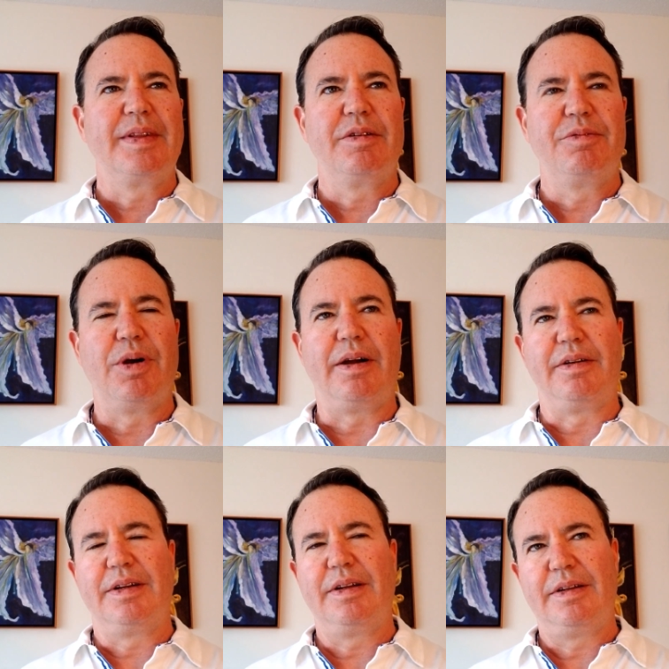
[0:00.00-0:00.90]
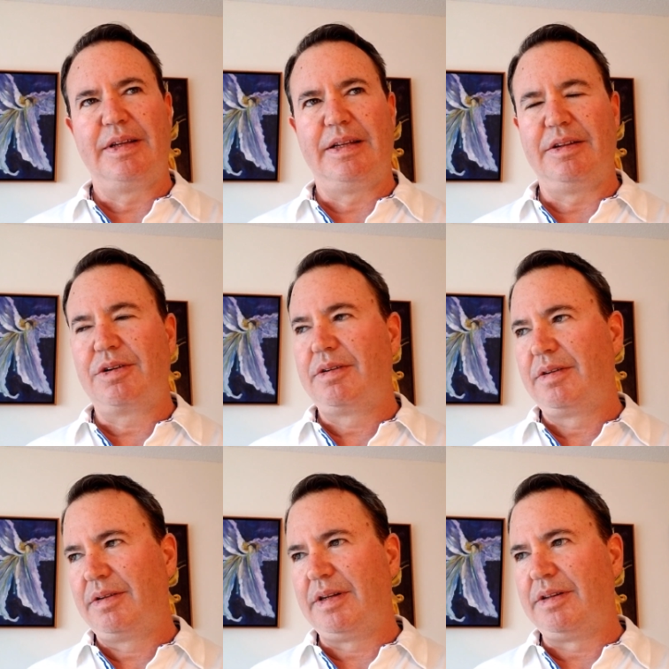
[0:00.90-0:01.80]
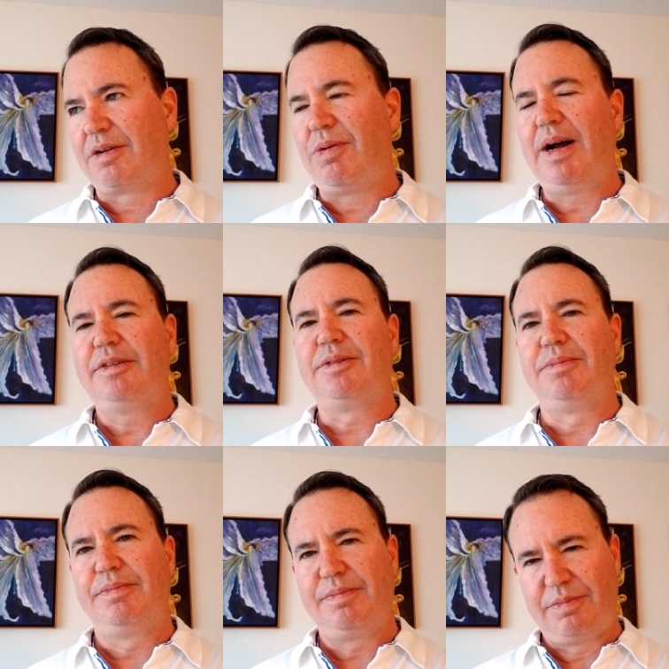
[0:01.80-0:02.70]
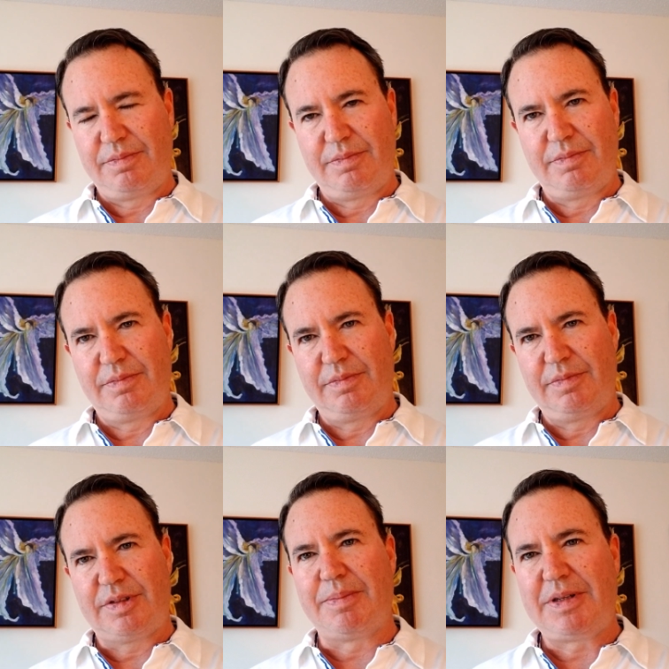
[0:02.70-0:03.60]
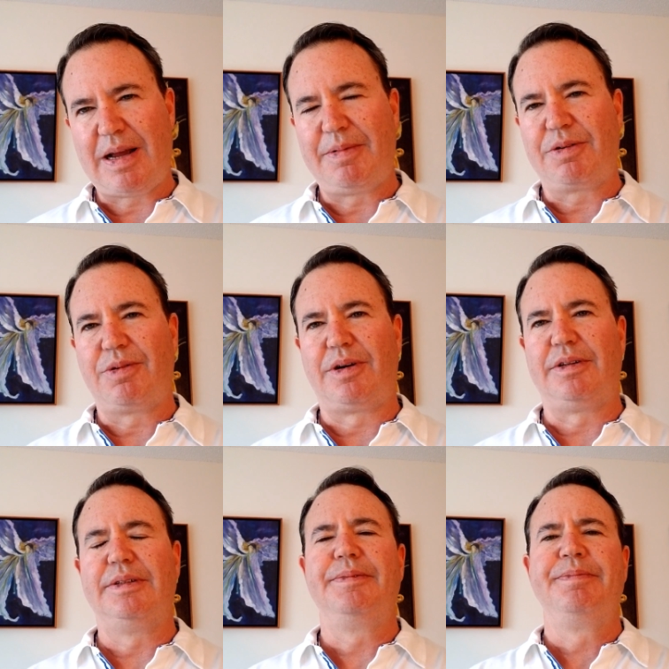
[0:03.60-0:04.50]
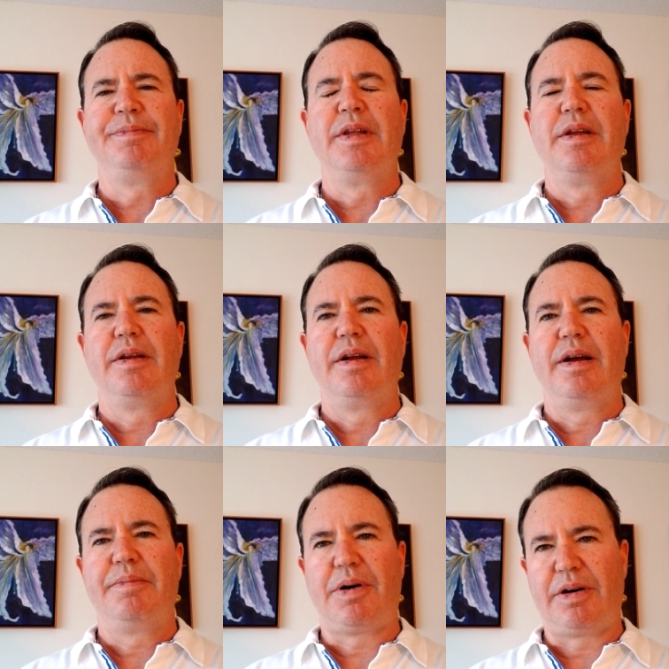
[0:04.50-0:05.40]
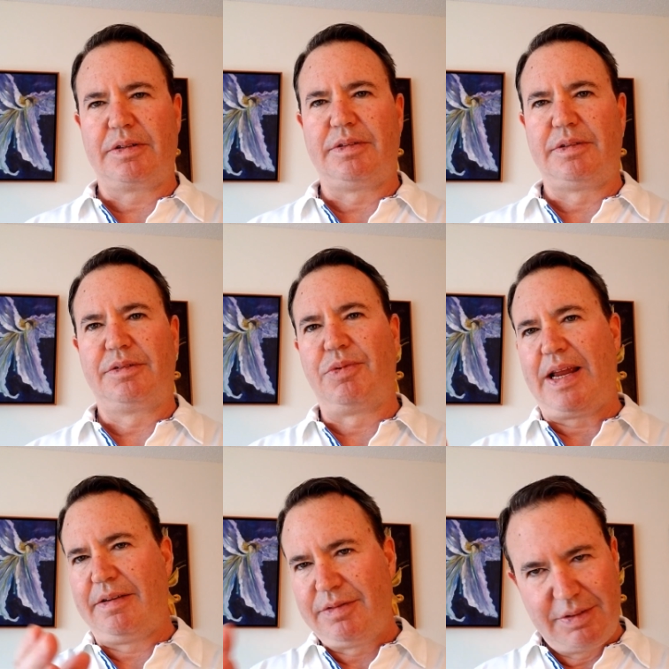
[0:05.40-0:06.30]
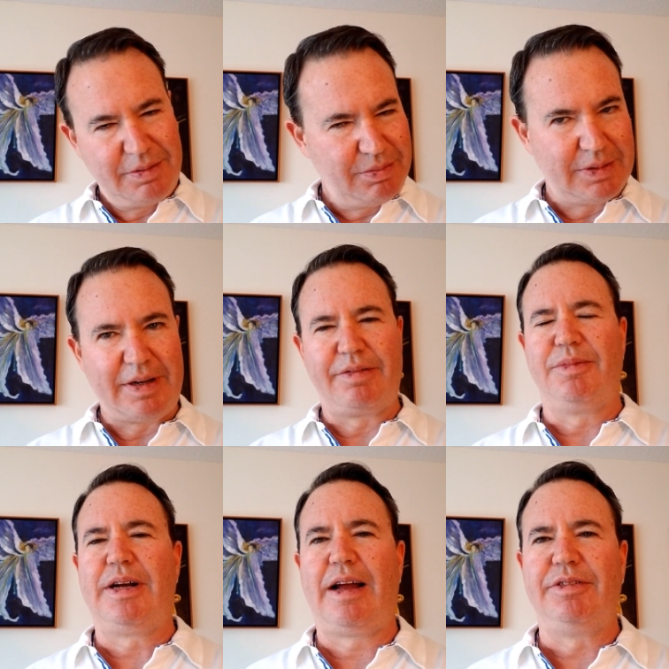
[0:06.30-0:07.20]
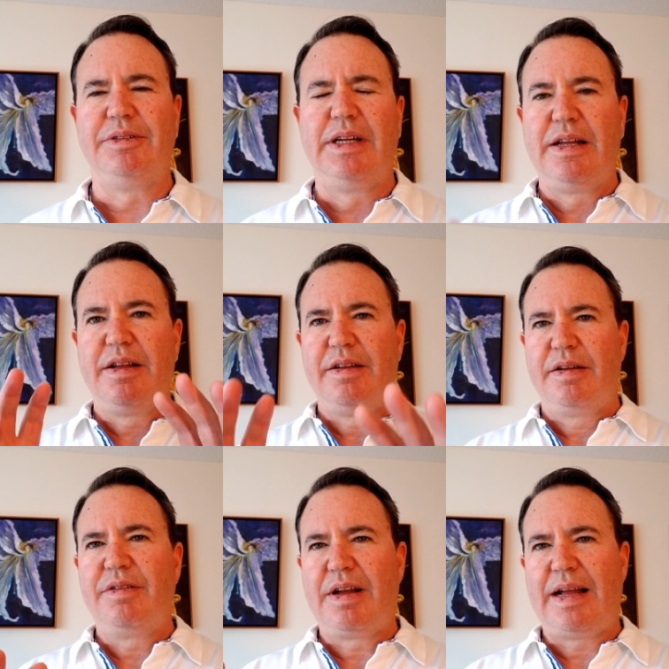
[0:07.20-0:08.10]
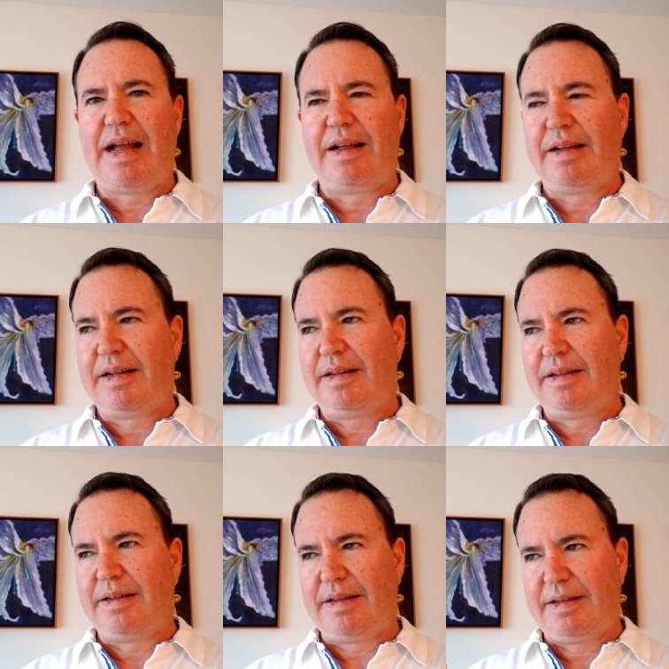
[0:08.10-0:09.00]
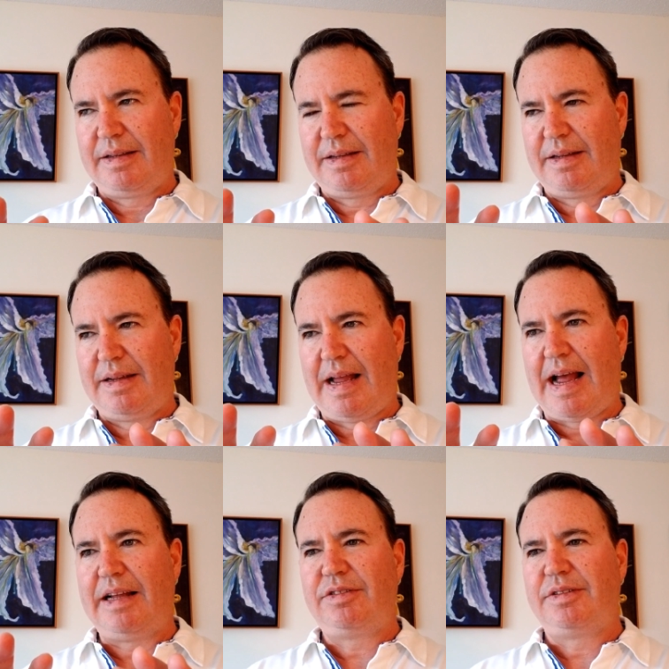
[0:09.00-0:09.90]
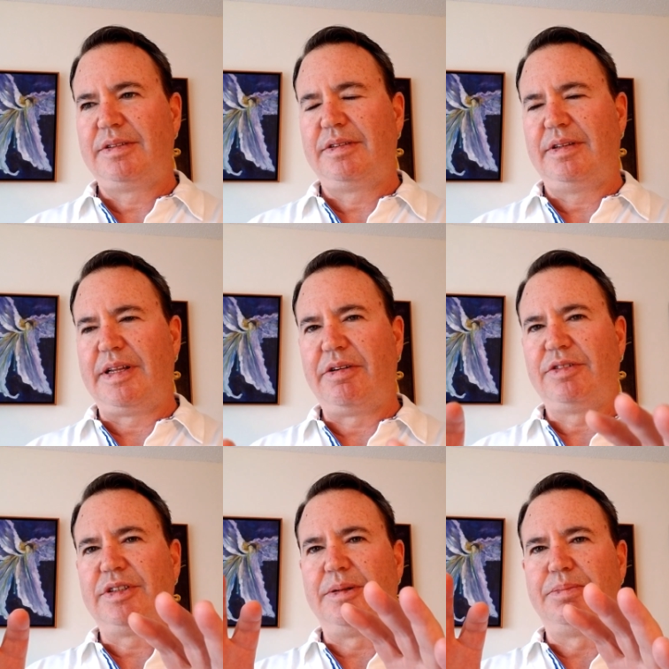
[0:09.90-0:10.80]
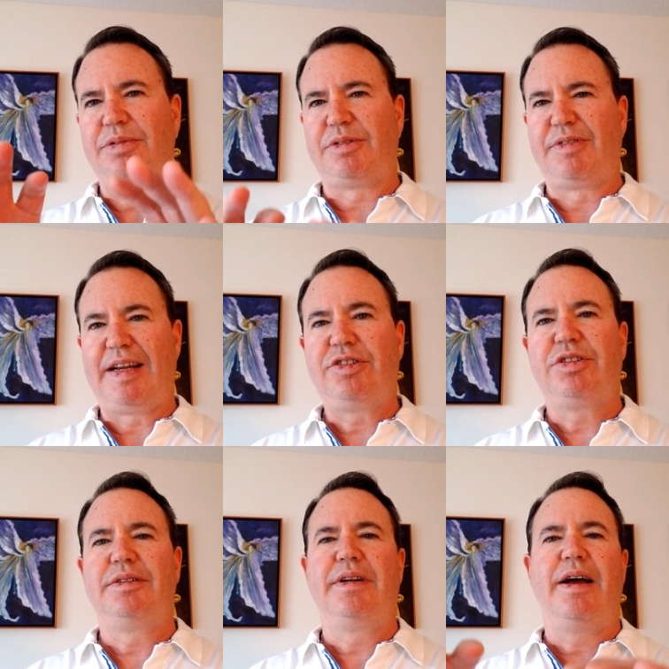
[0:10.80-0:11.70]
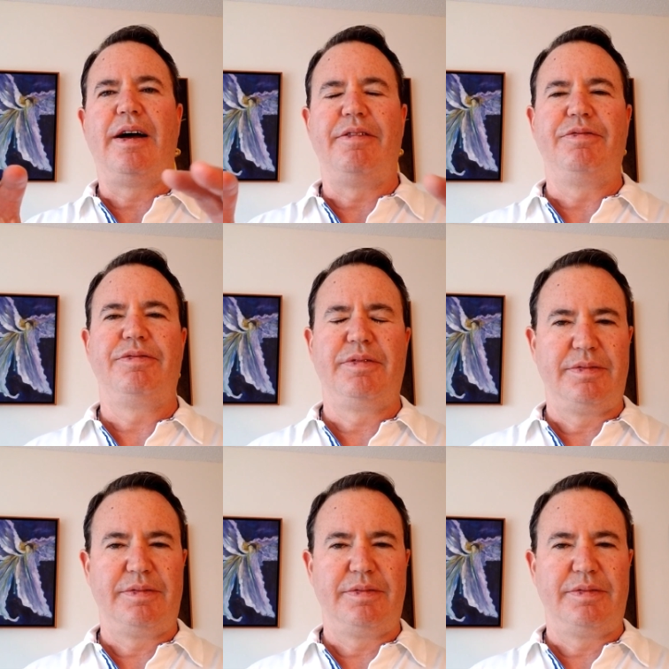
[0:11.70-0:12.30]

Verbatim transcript: where uh, in the, in the quantum subatomic world, particles, waves, what have you, uh, as there is an observation of